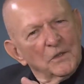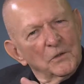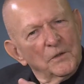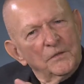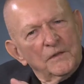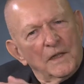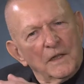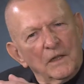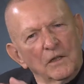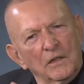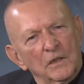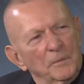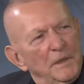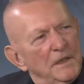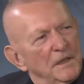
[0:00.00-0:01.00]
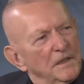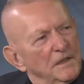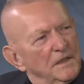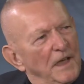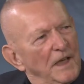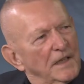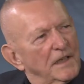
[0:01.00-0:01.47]
We've got
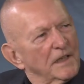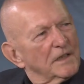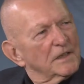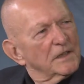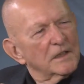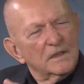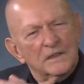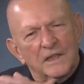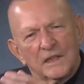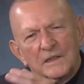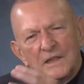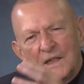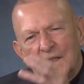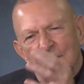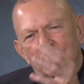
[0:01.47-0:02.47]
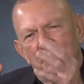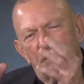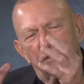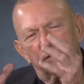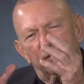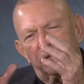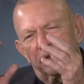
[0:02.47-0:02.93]
automated docking. The
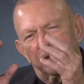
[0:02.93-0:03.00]
technology is,